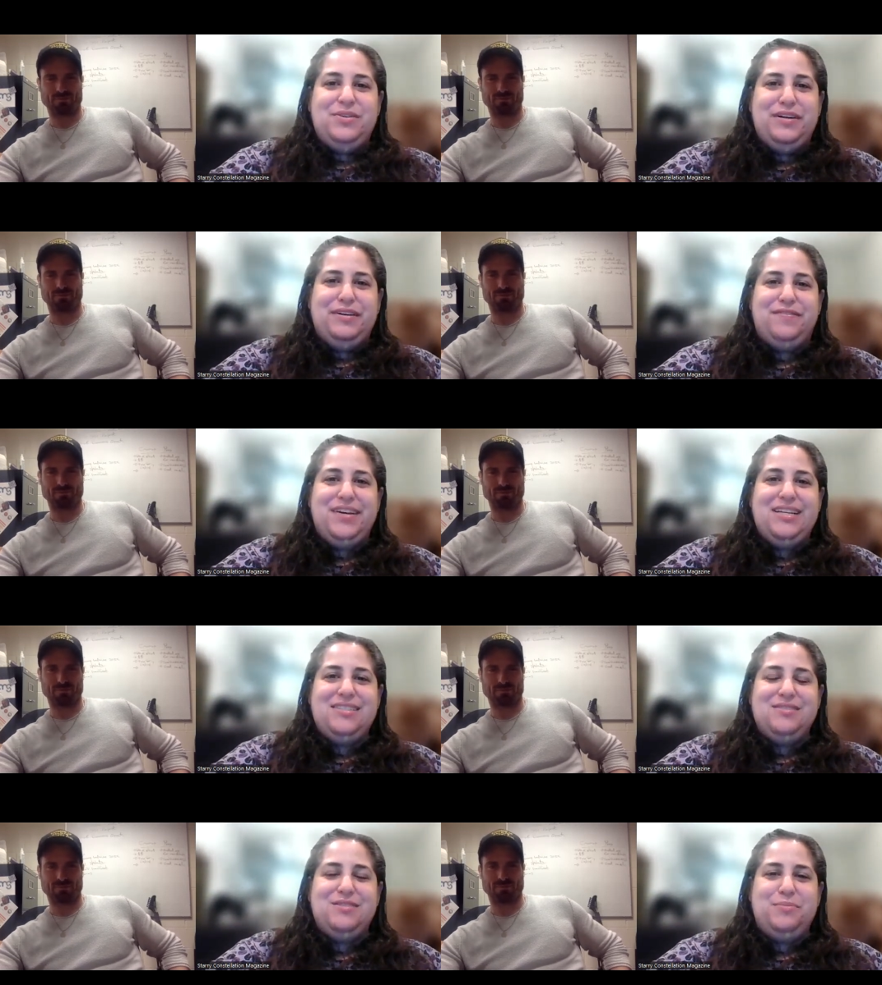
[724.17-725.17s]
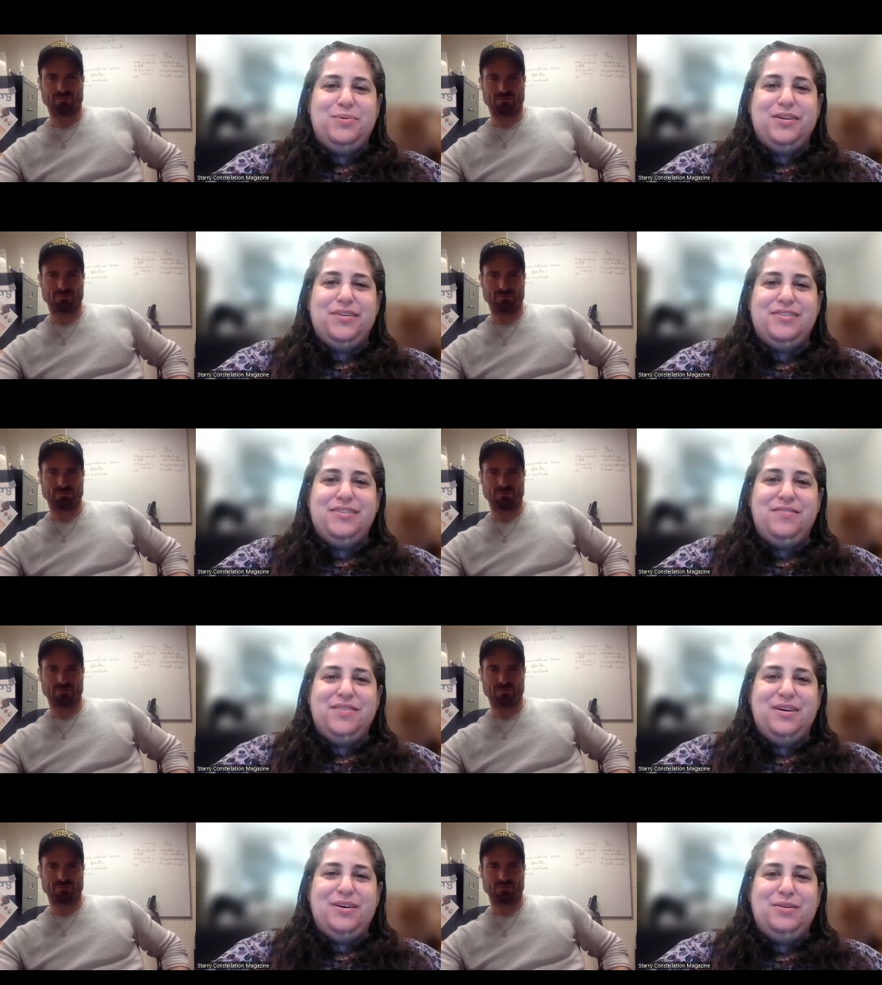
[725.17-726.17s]
Speaker 1: who are fans and supporters of
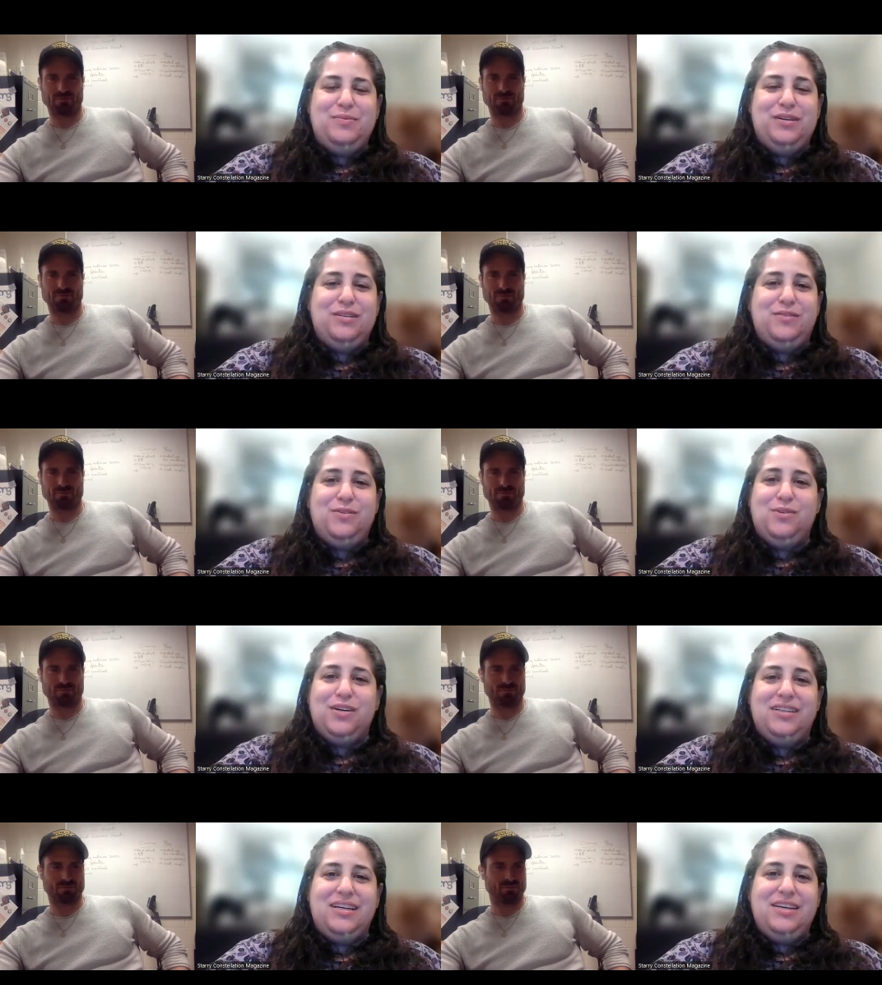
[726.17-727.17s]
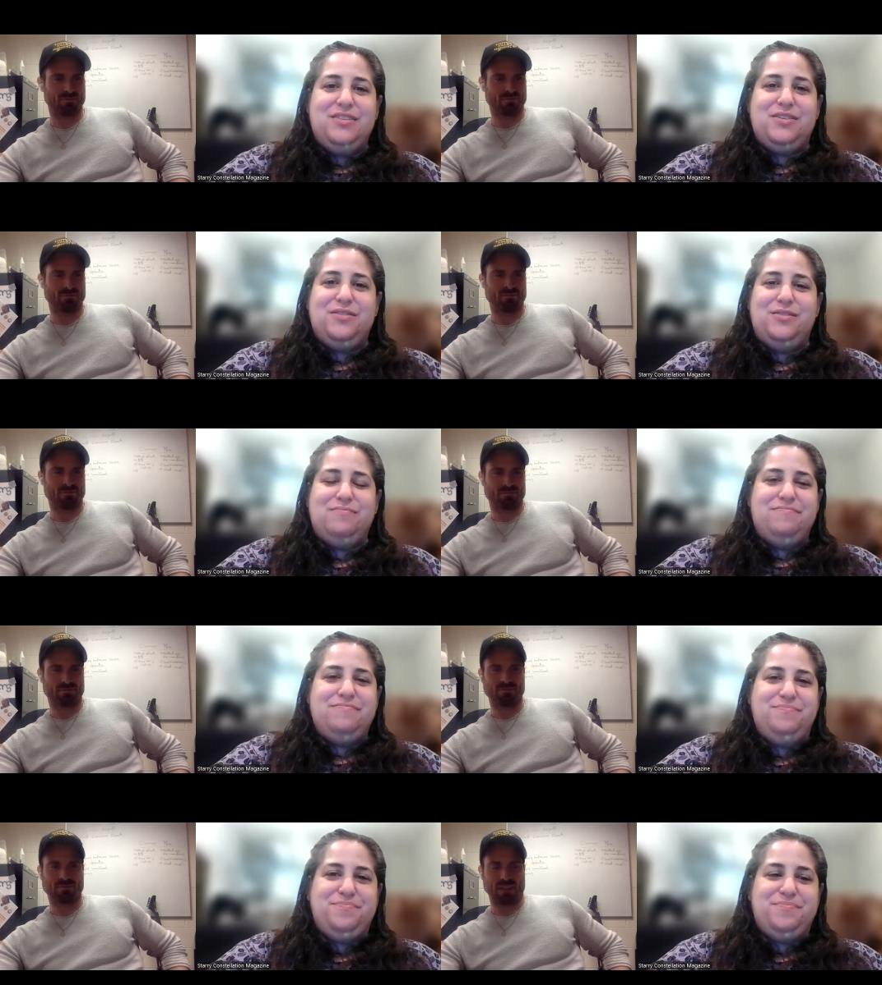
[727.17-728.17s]
the wonderful work that you do?
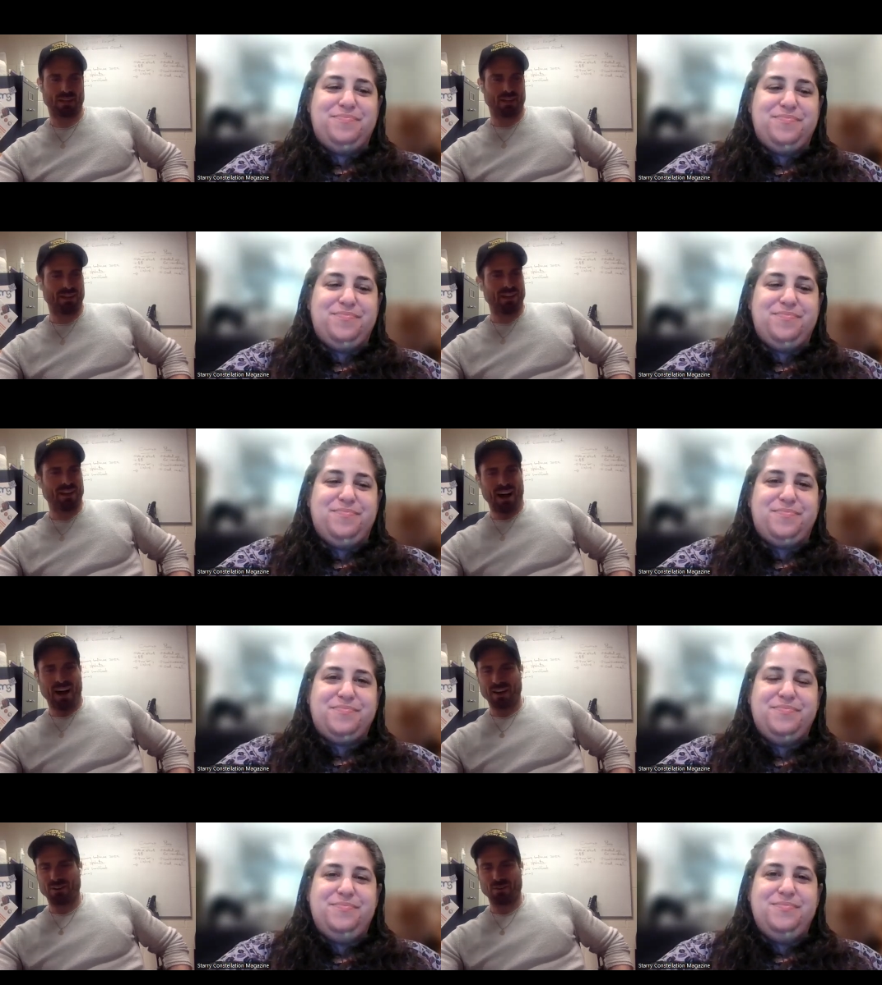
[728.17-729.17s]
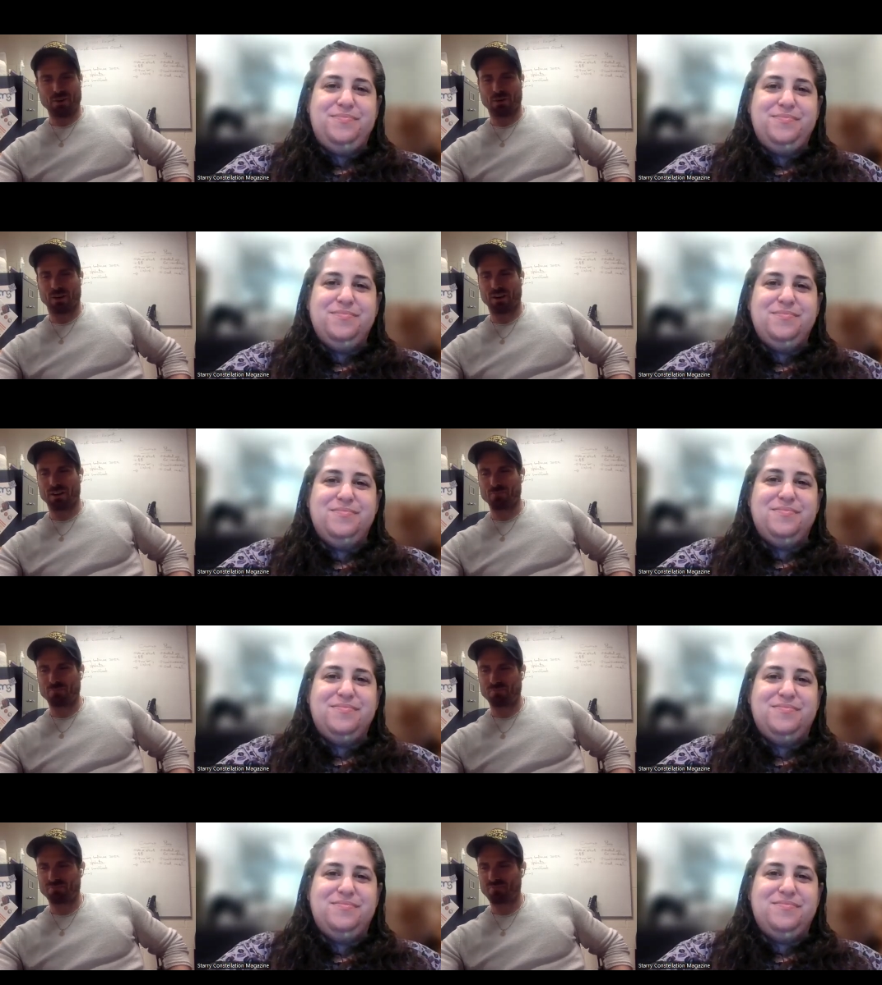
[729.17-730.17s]
Speaker 2: I don't know.
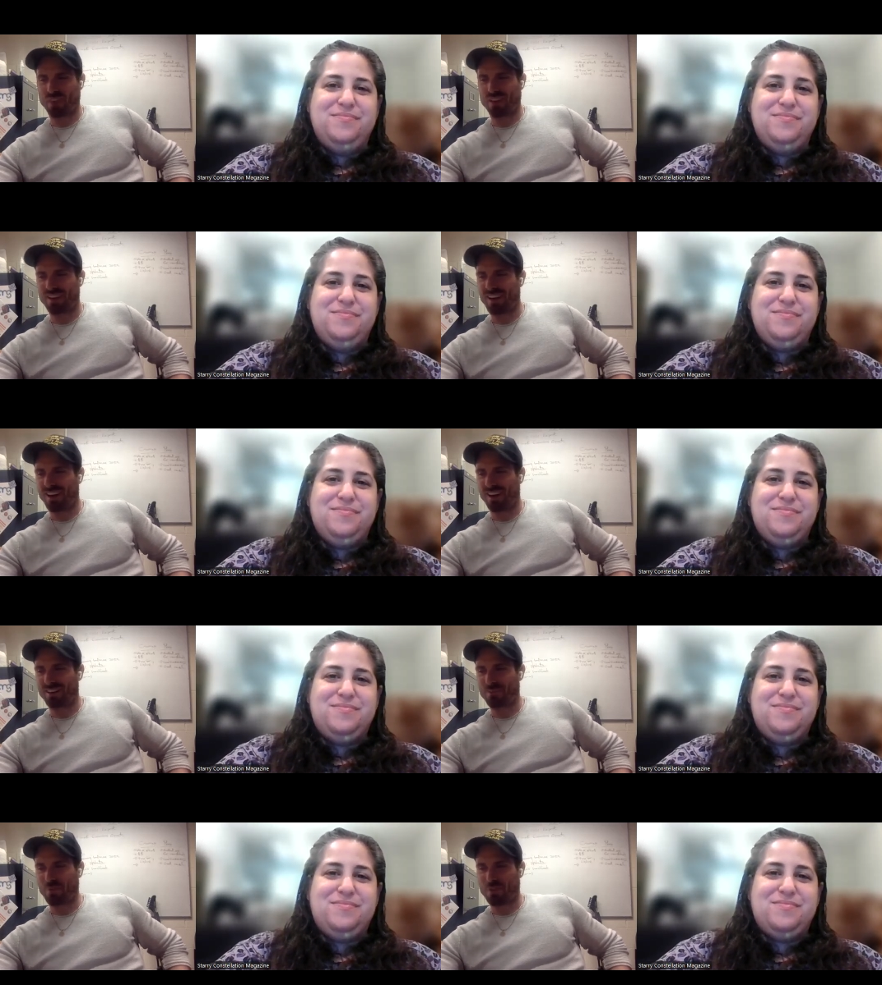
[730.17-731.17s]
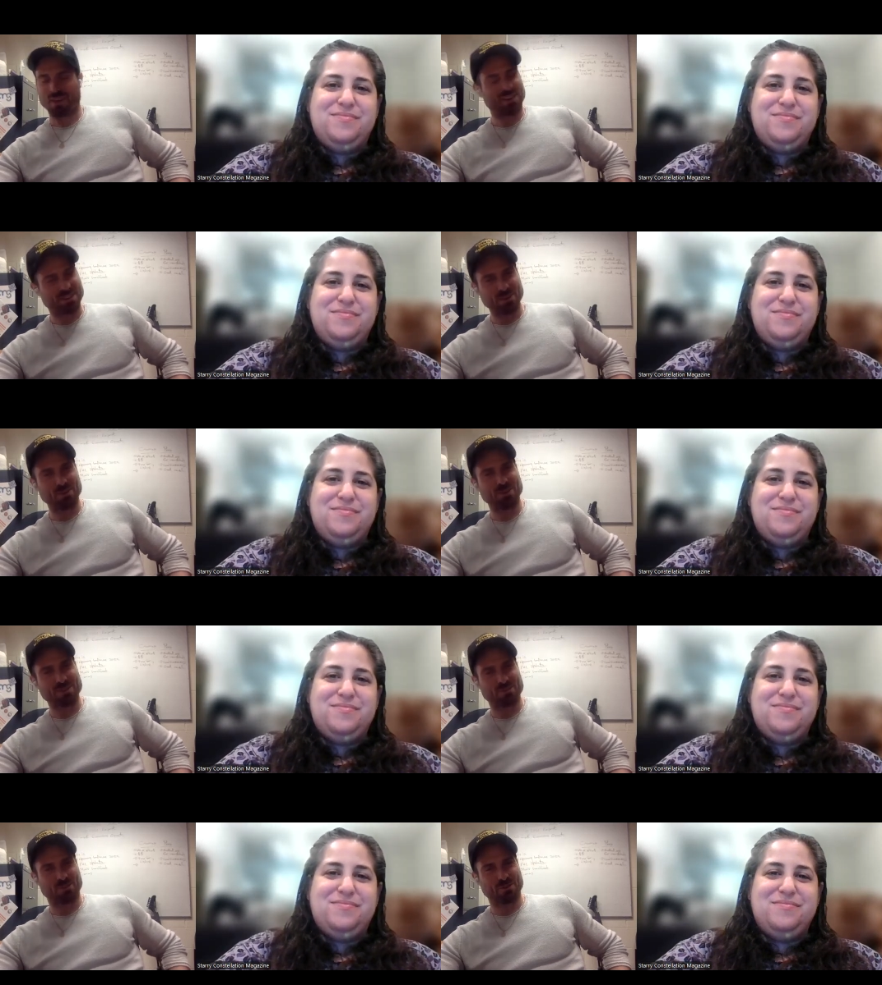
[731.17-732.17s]
Um, uh, thank you
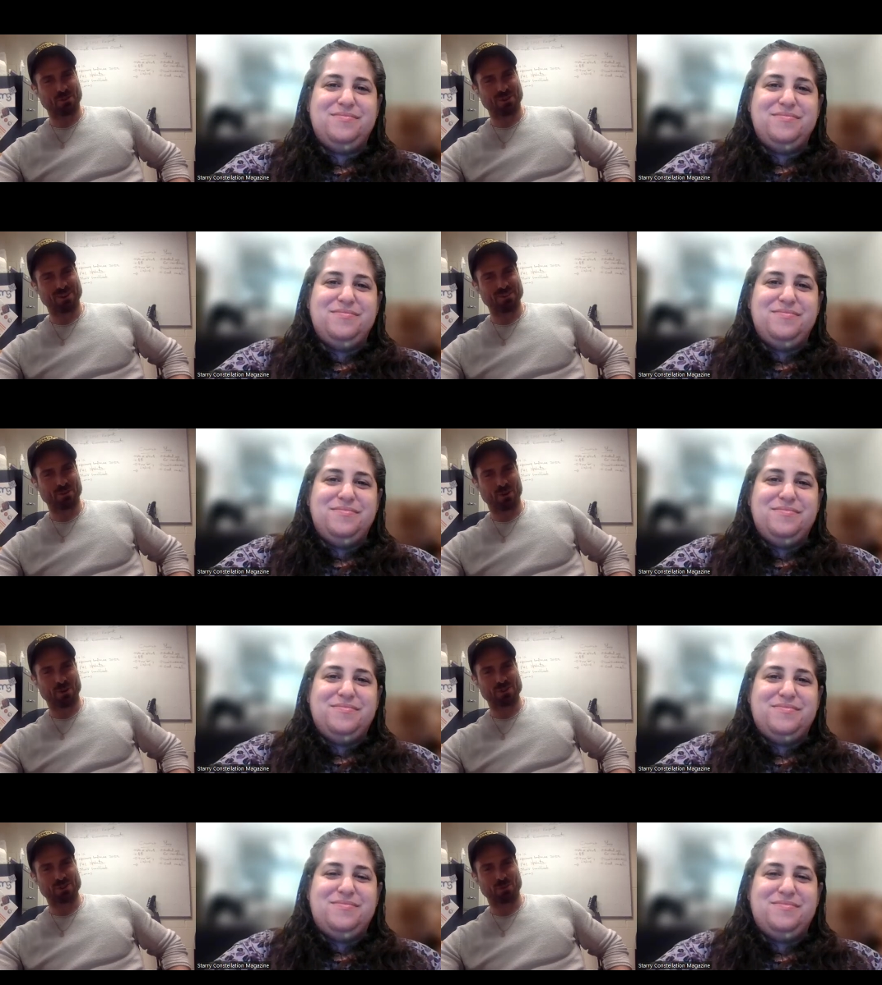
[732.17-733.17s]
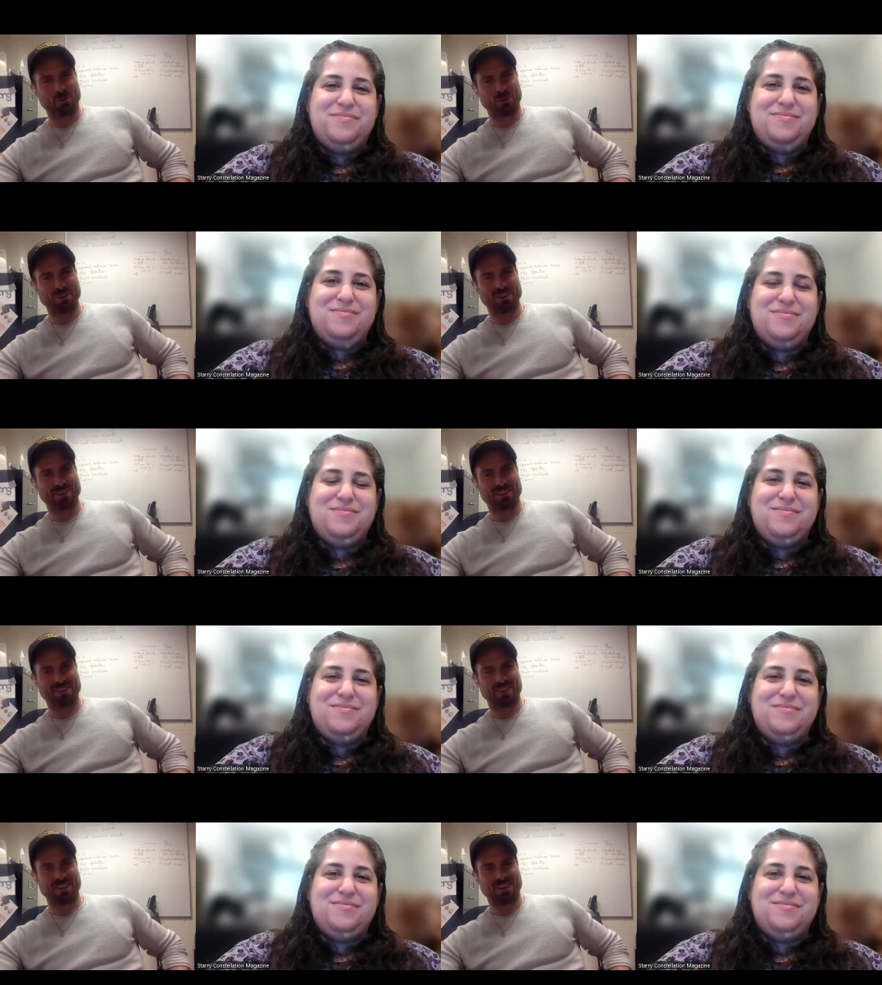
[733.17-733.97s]
for for all the support, and